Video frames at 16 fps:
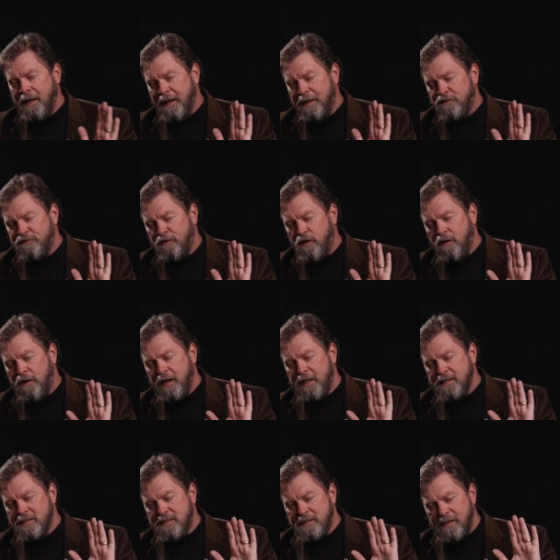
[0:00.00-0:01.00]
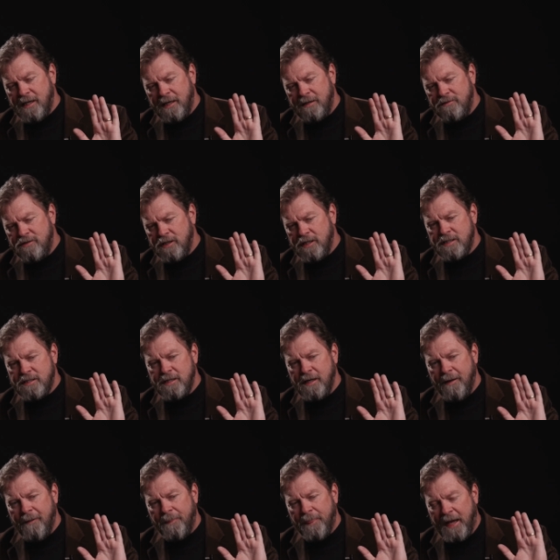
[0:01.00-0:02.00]
as far as just
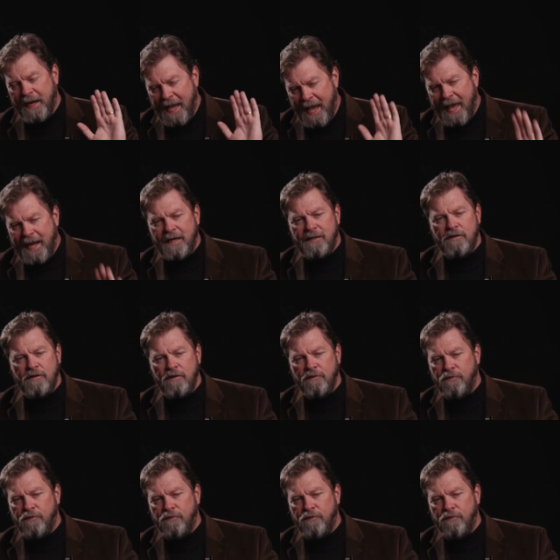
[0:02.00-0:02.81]
an attitude